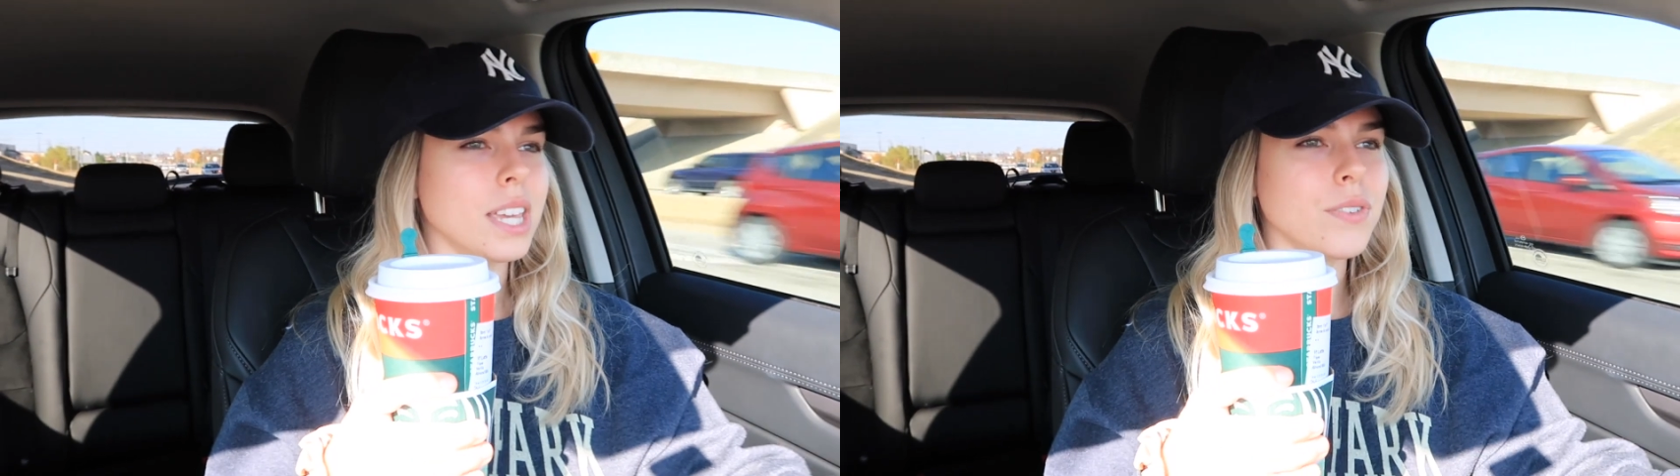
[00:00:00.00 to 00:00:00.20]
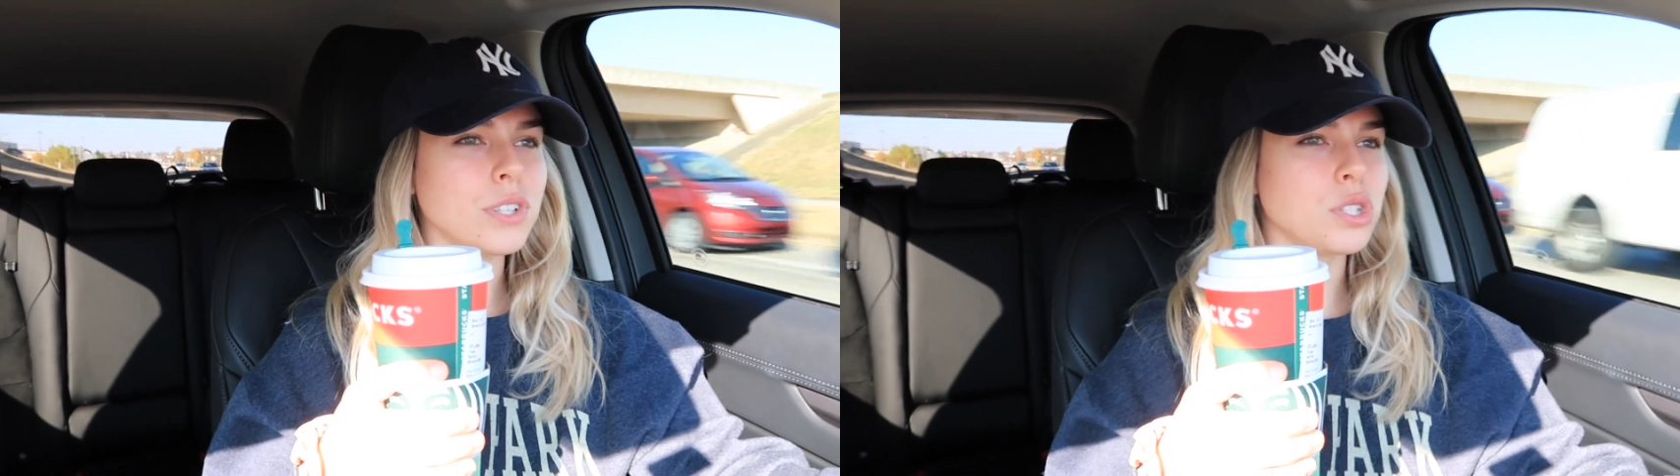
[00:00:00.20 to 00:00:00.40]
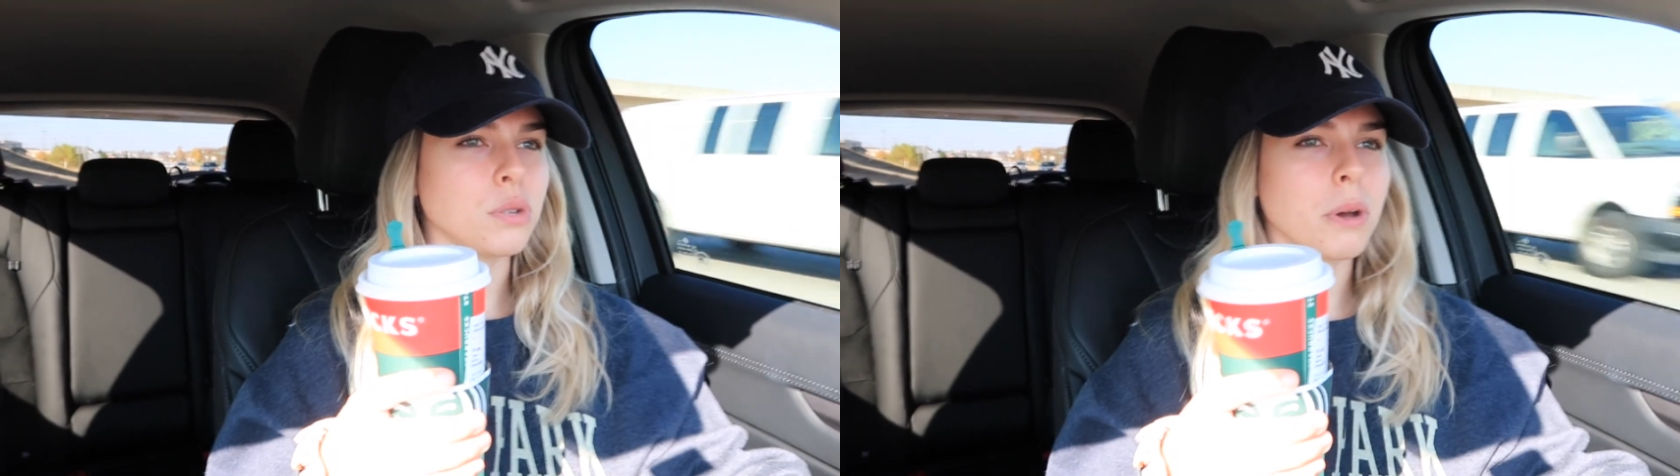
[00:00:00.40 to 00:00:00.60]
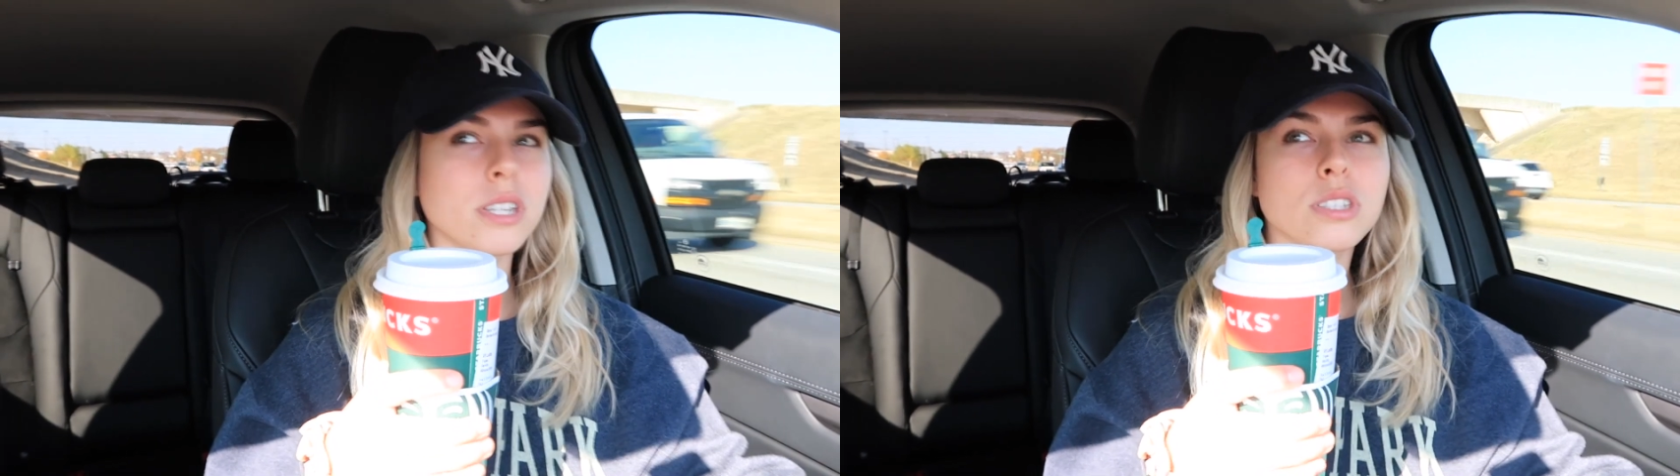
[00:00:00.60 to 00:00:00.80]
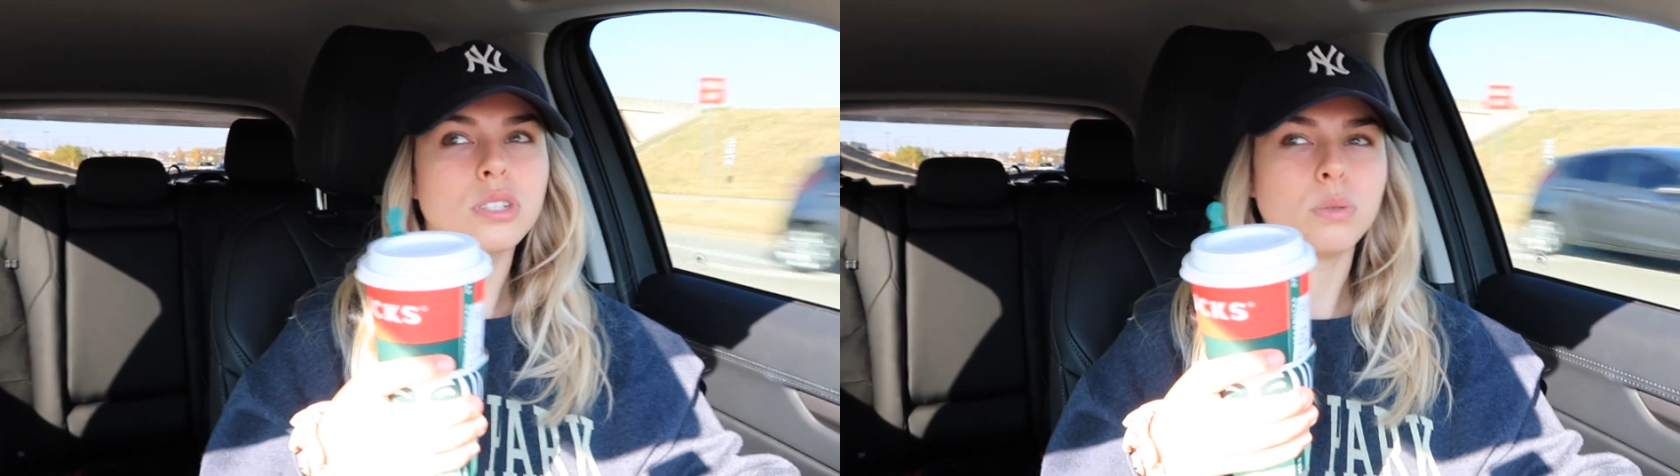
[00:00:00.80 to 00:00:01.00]
even two
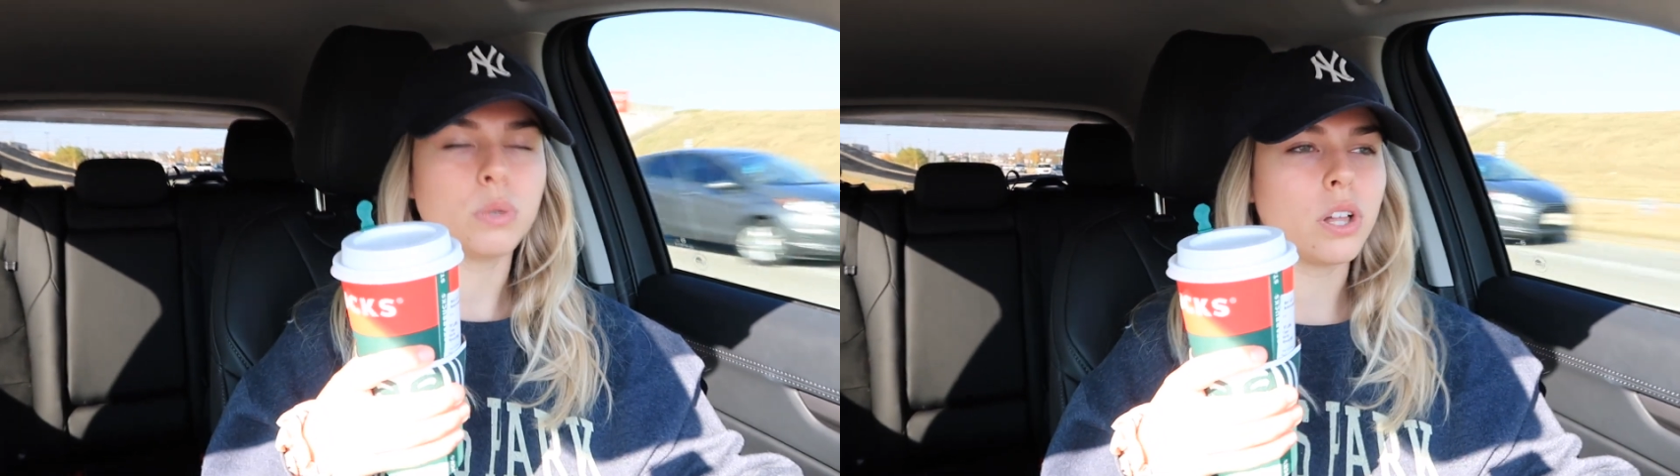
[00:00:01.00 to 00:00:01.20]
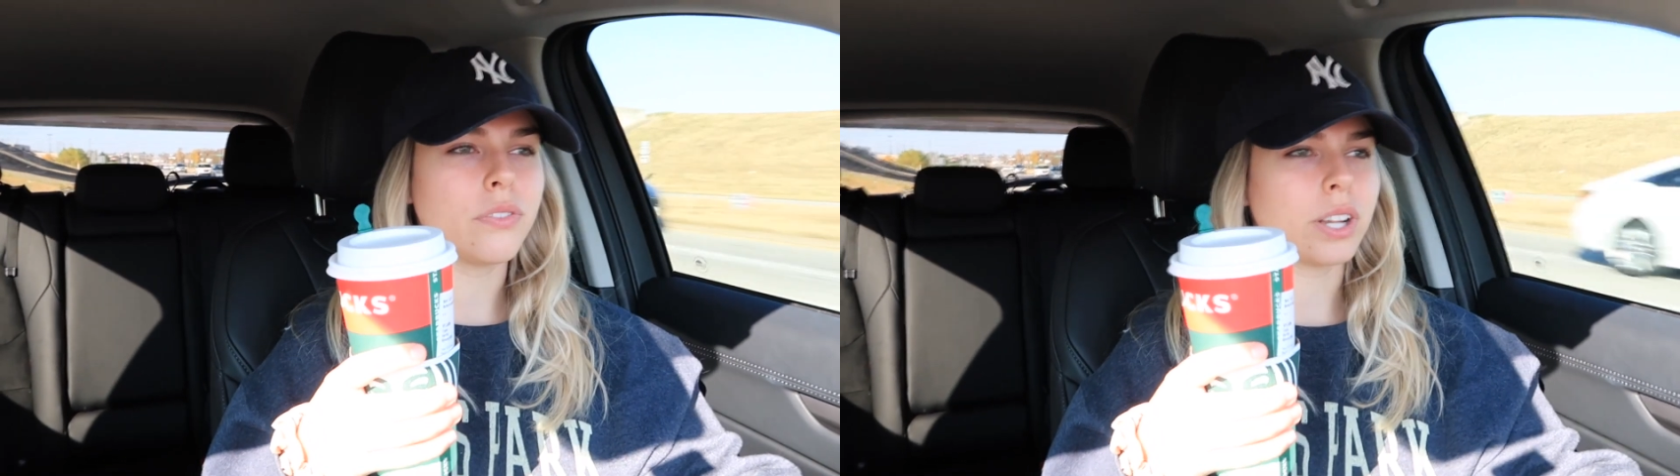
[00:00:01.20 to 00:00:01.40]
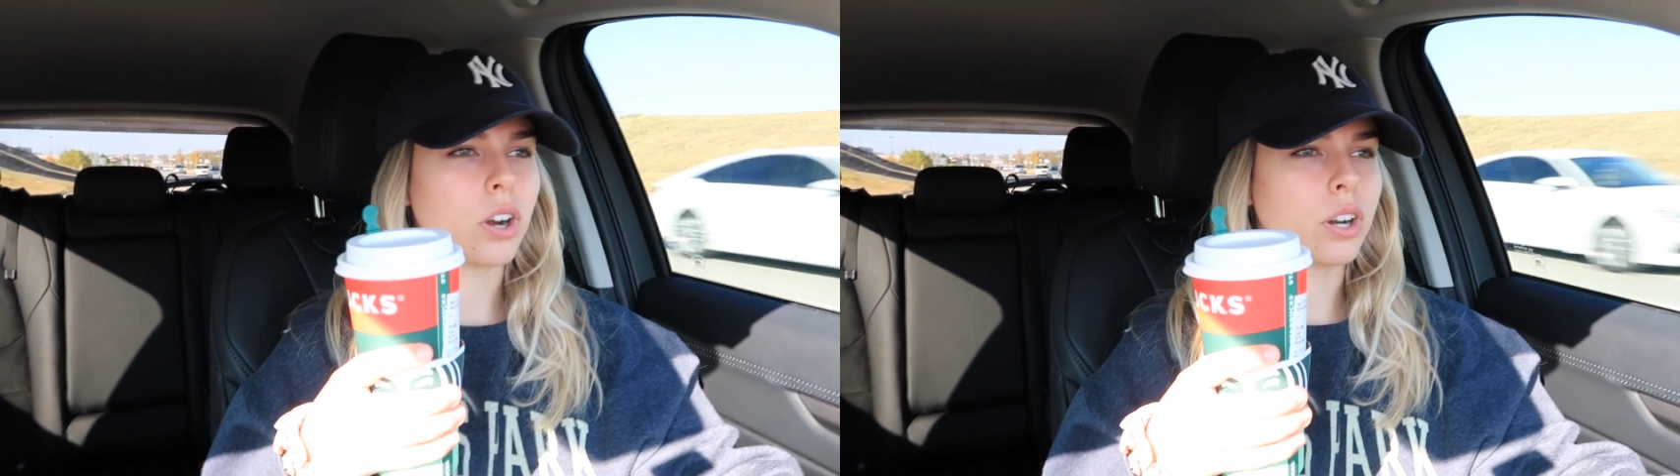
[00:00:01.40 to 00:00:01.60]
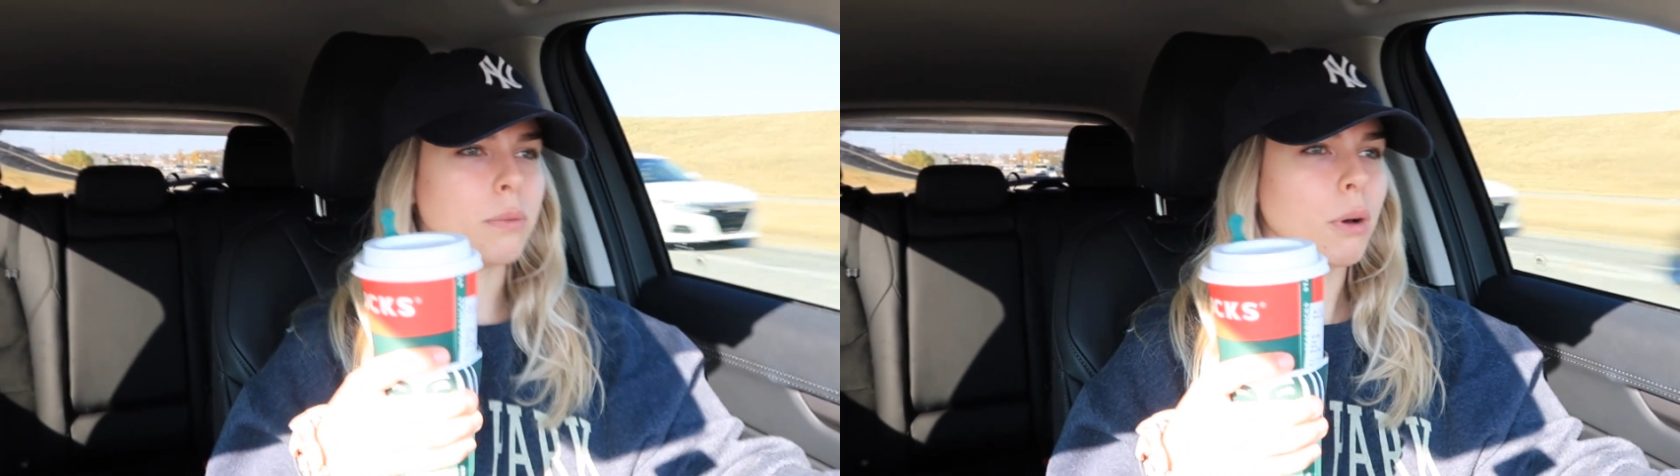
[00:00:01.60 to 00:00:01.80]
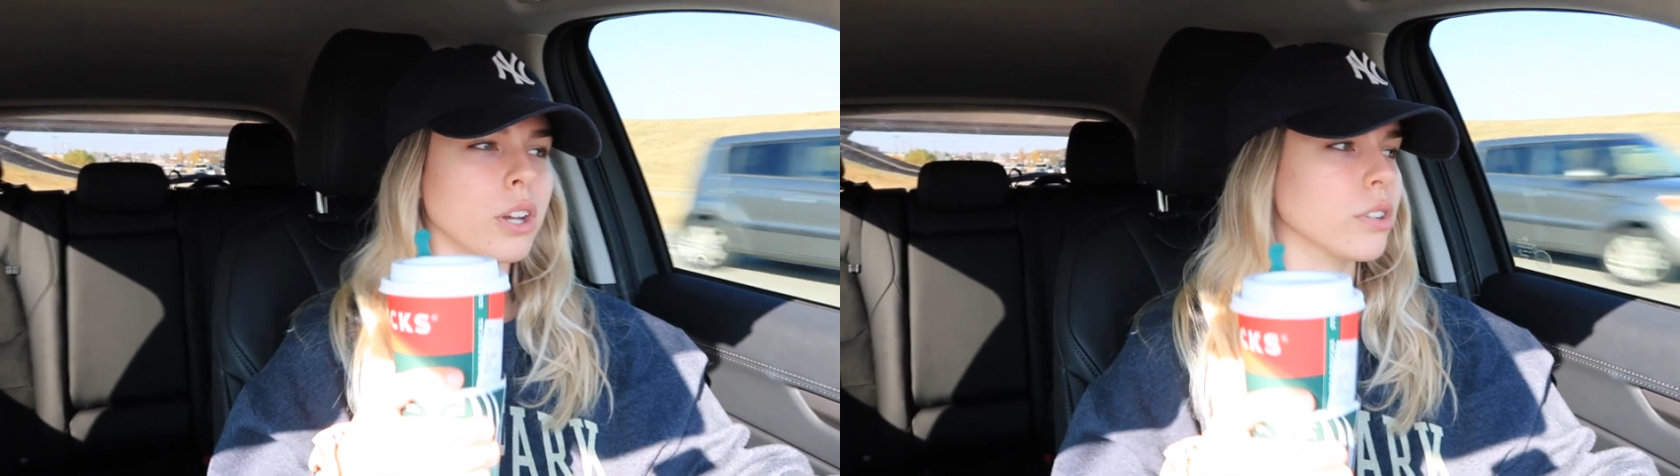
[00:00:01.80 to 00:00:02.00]
months, you will have like already
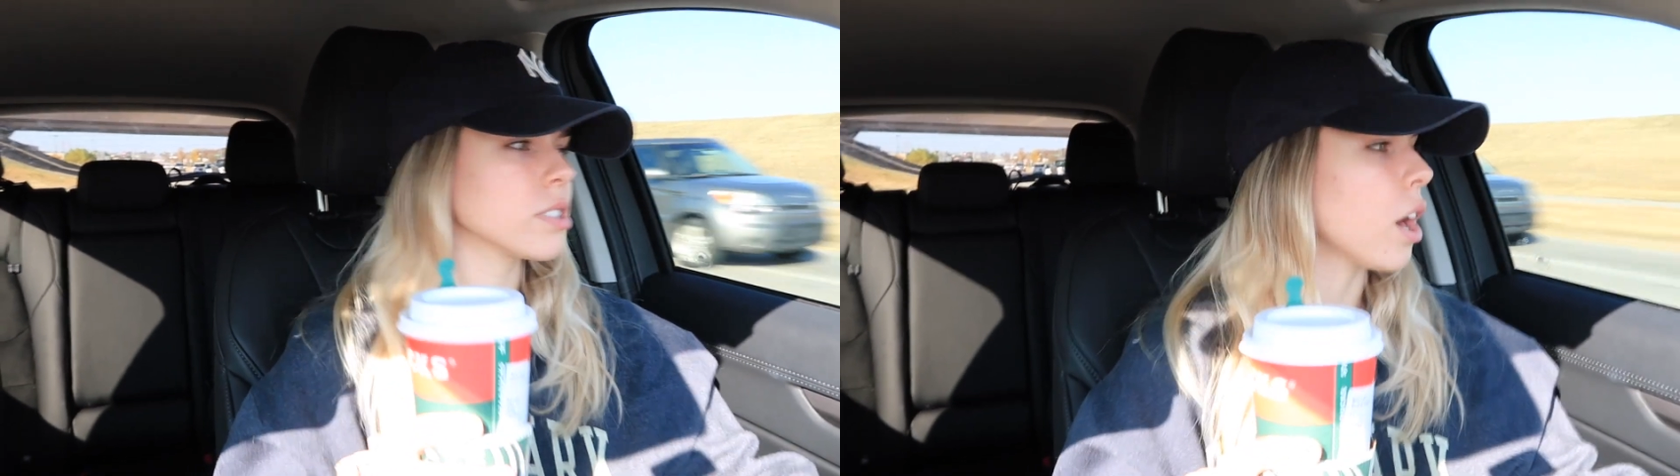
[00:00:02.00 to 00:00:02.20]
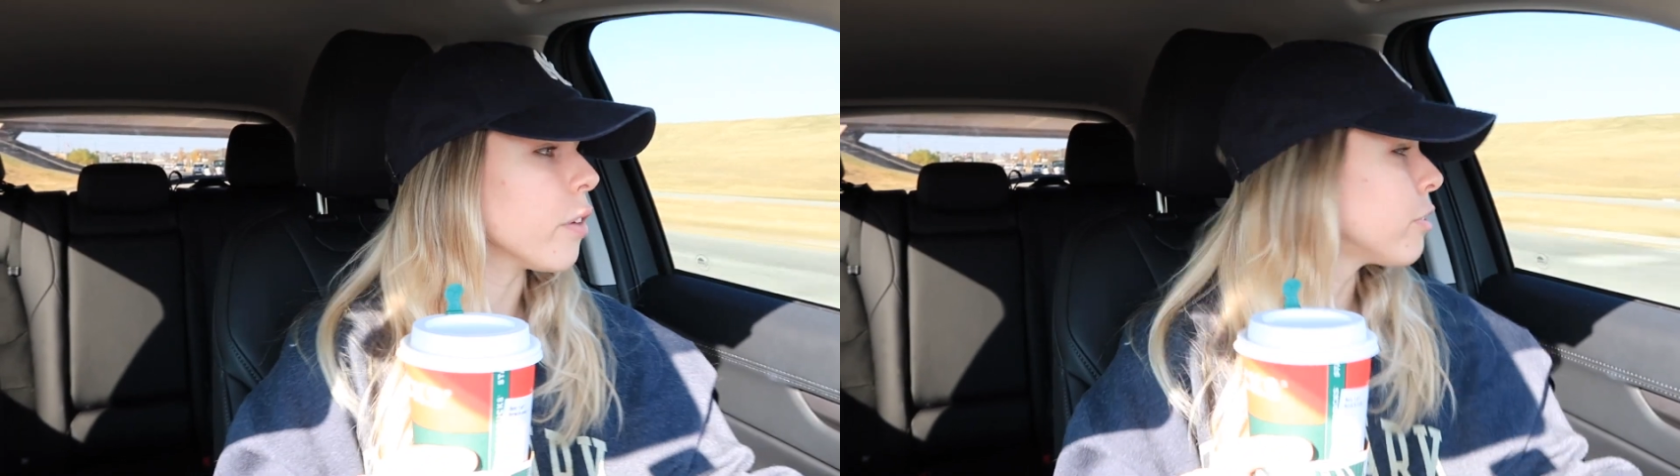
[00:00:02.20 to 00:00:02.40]
bought yourself